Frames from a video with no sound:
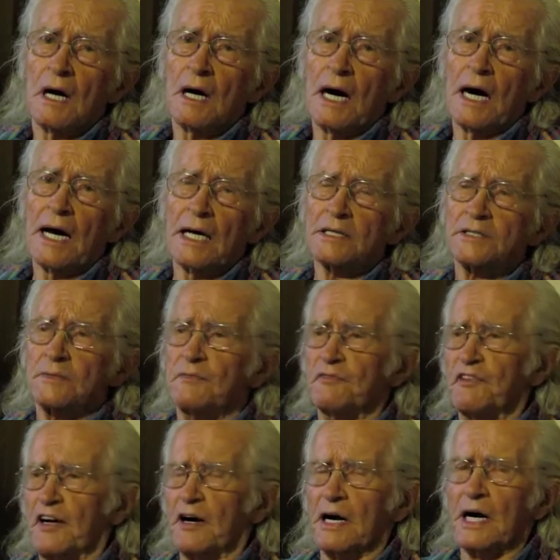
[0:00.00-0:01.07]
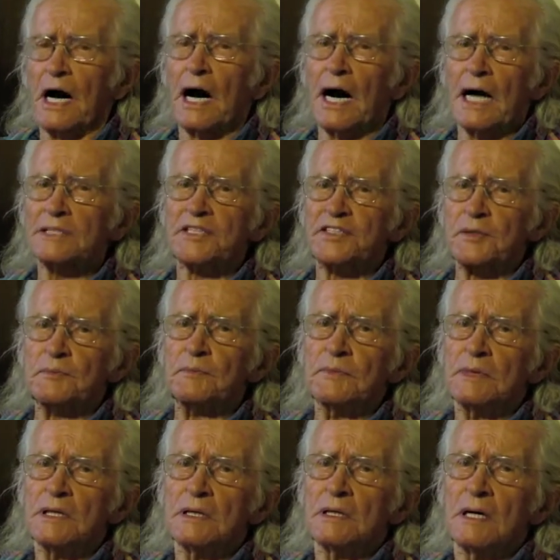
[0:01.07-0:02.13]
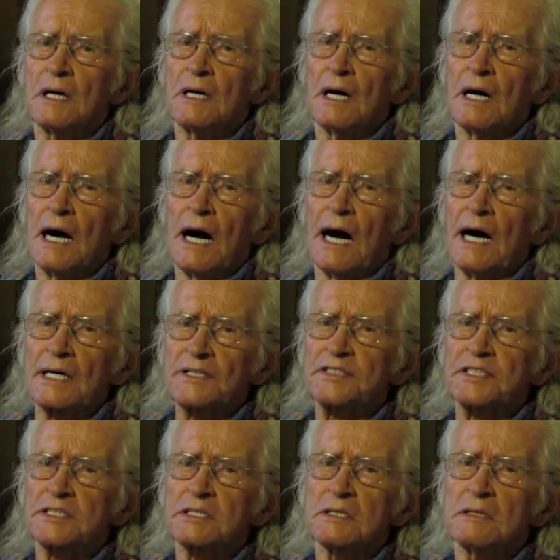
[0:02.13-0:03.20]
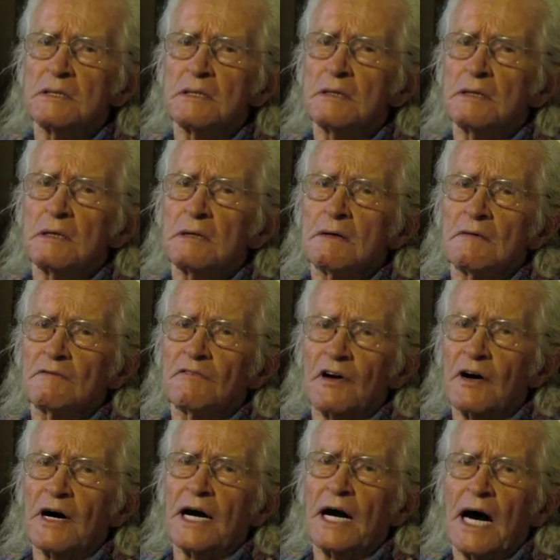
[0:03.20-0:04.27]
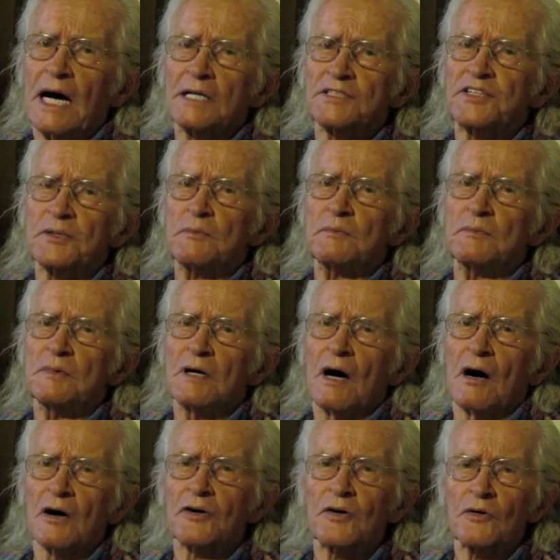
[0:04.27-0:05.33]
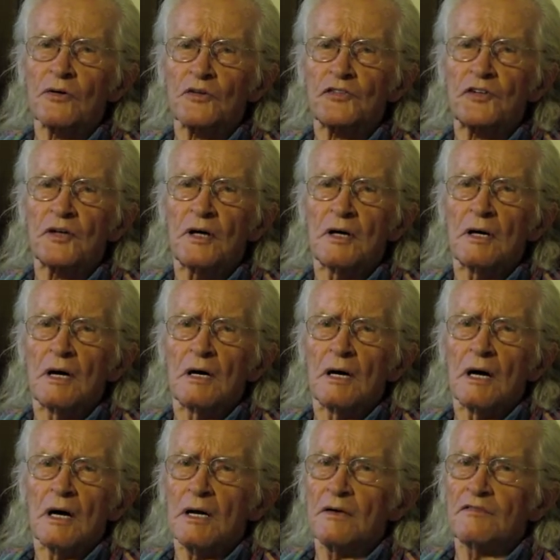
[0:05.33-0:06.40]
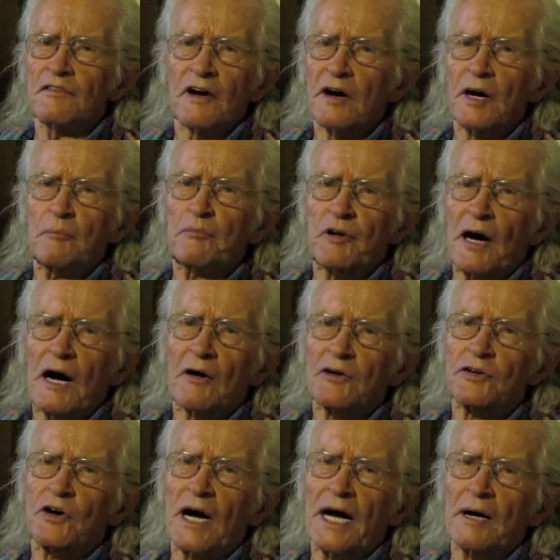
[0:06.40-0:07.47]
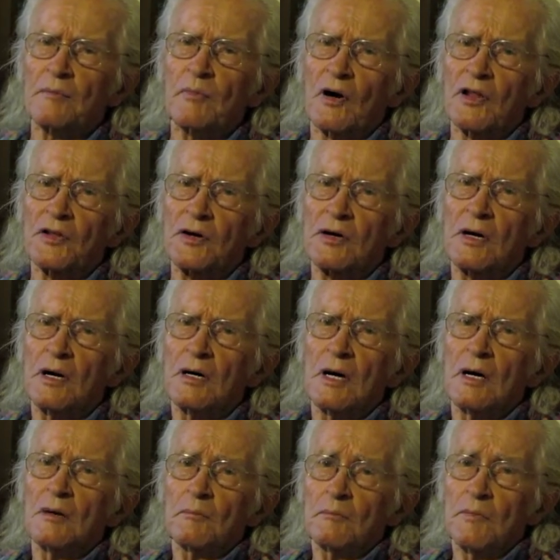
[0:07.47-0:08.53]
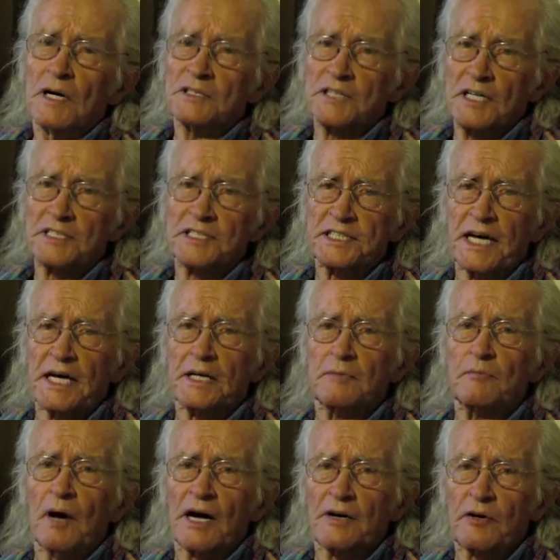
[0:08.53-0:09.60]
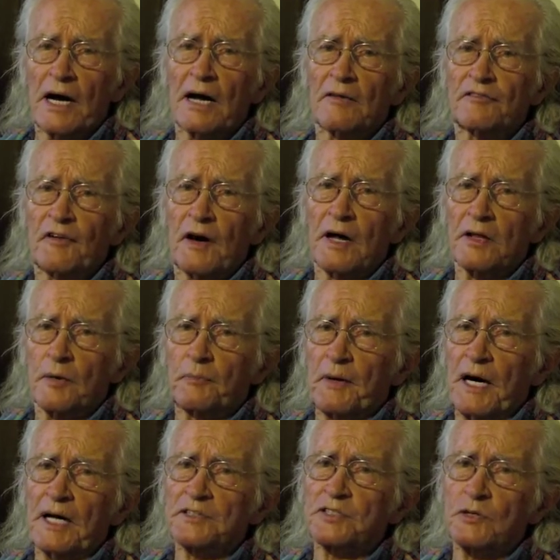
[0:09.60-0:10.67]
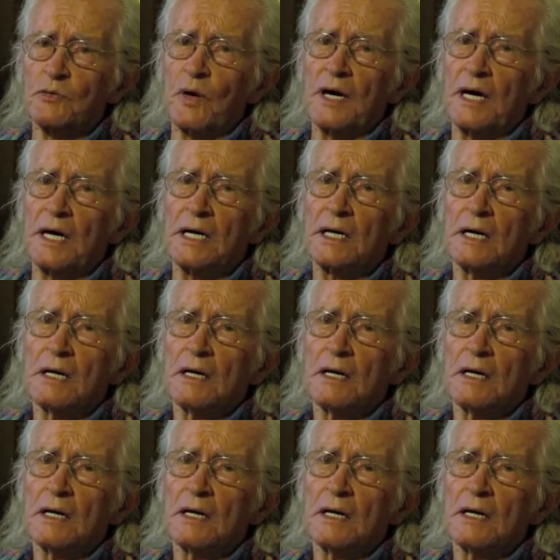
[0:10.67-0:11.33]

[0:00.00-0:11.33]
I had some very handsome aunts, very handsome uncles, and a very proud grandmother. As I said, my grandfather passed away